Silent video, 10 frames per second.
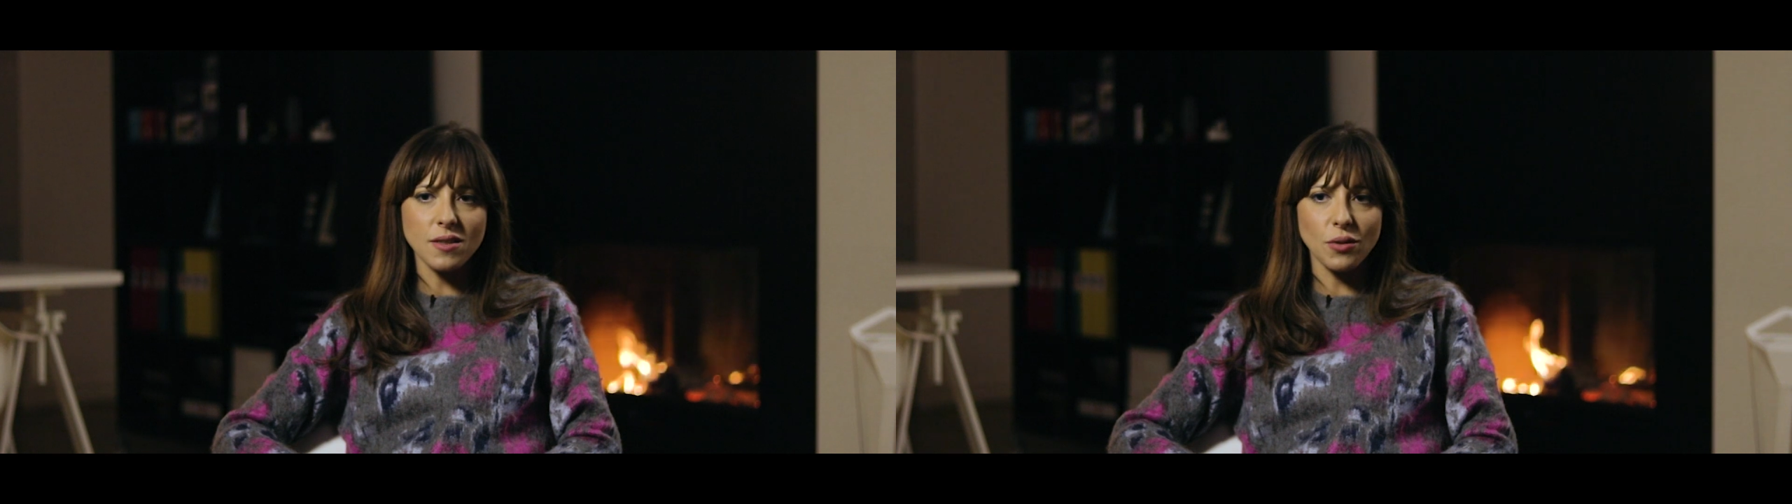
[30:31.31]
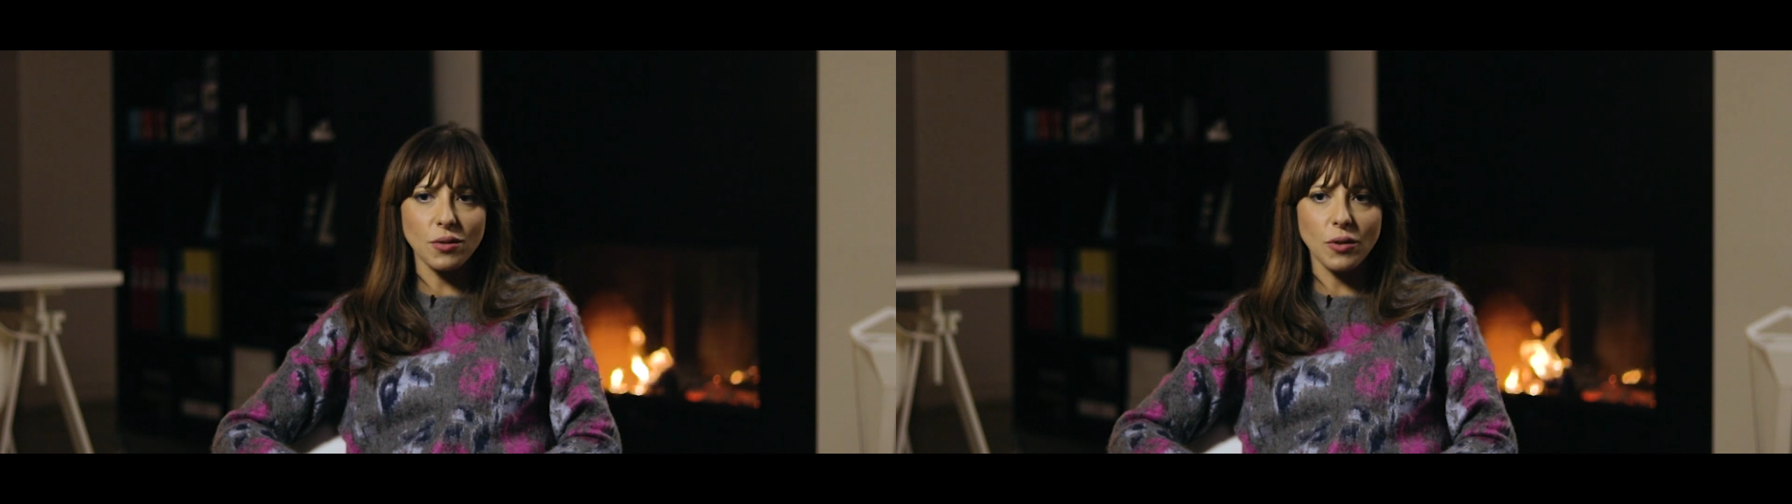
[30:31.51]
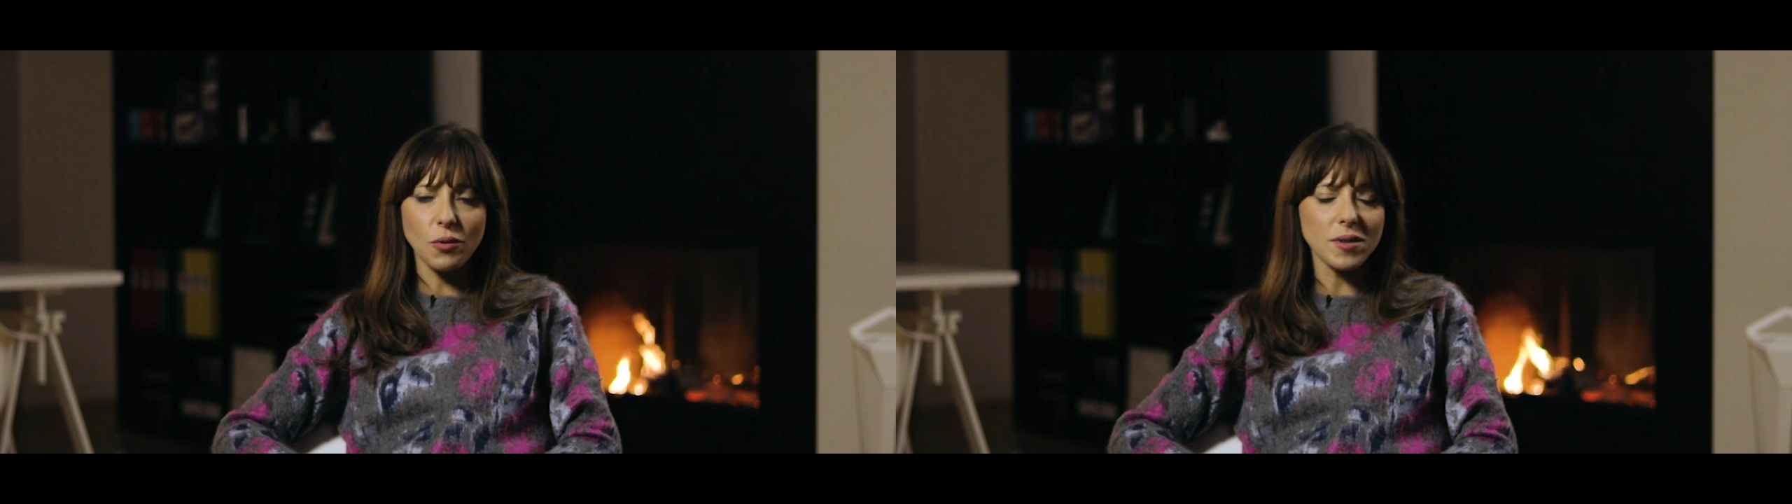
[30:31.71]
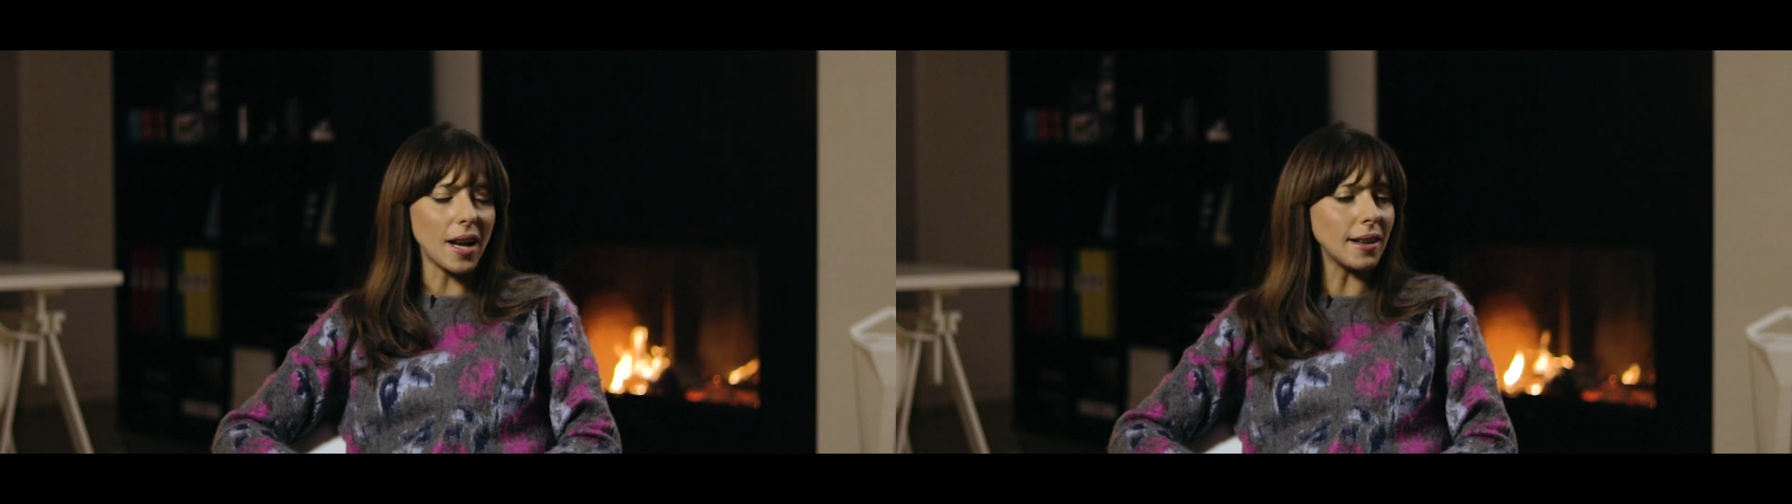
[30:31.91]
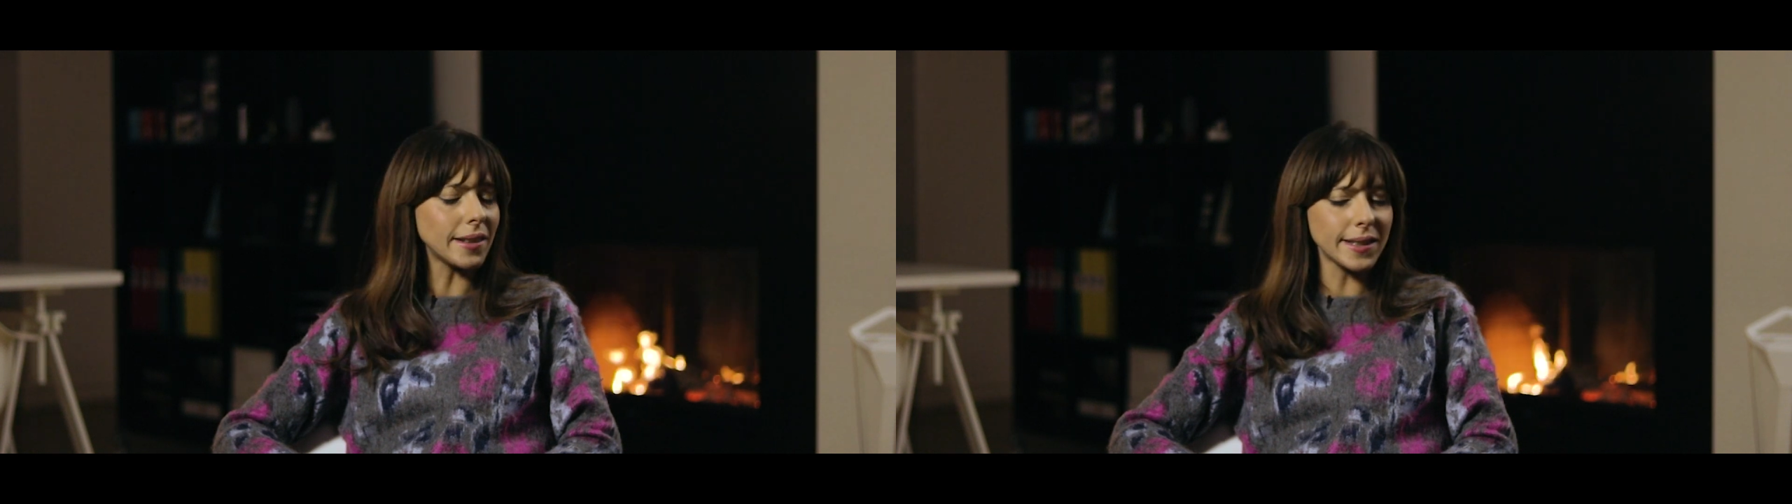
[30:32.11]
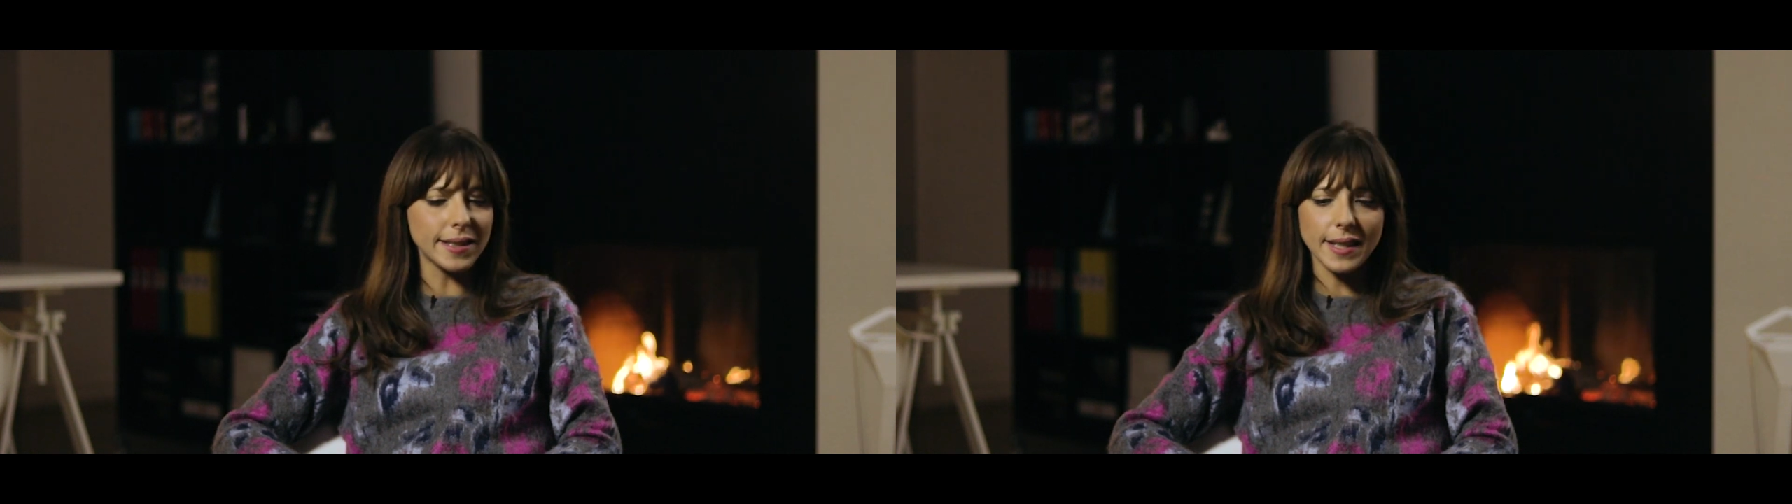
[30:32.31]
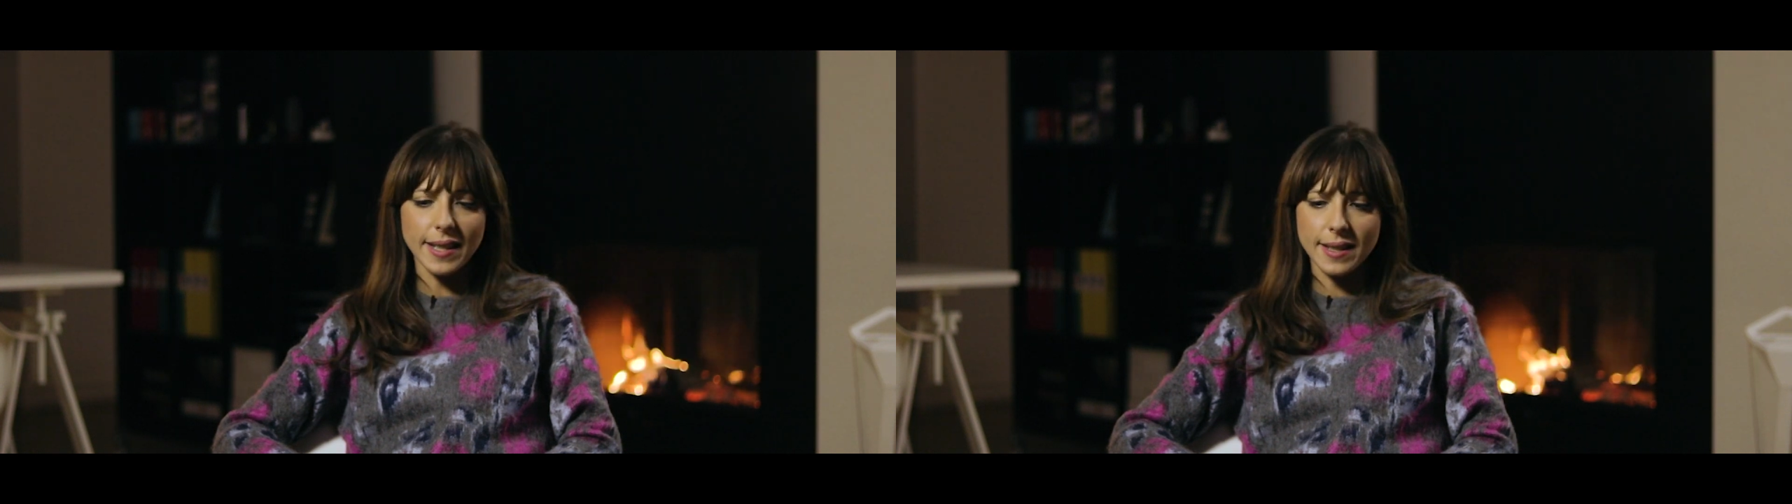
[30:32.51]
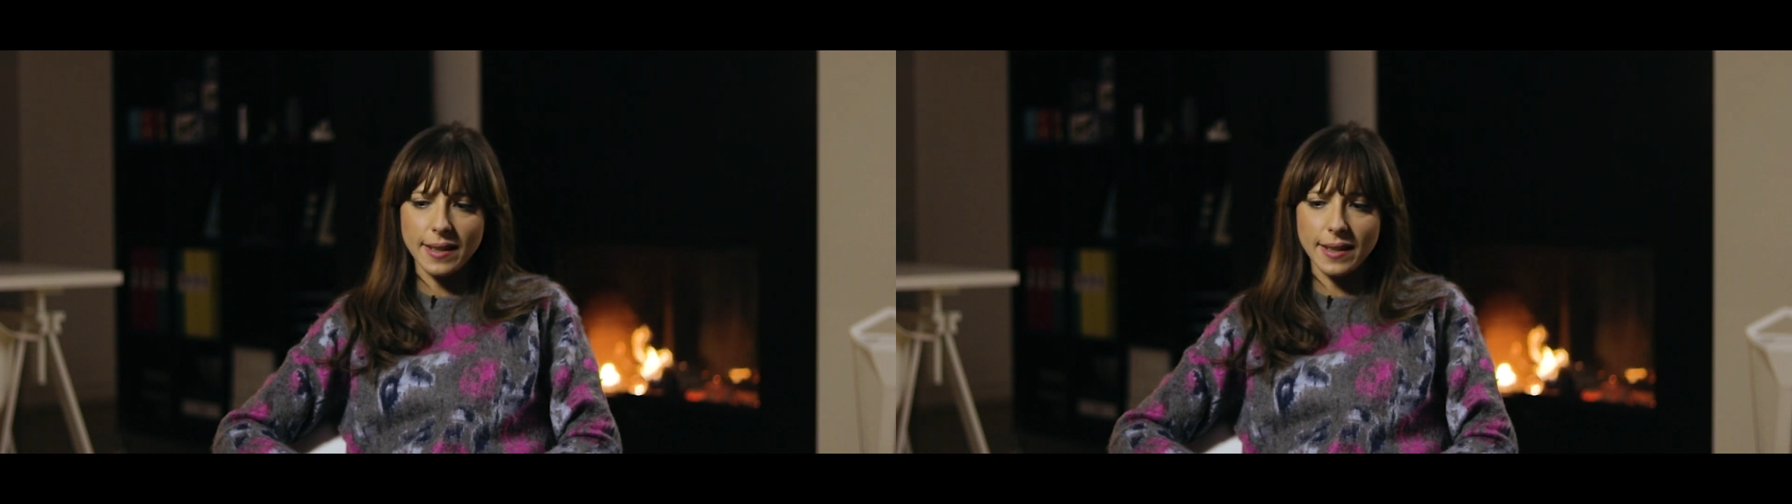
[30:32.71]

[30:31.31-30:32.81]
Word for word: his own consultancy,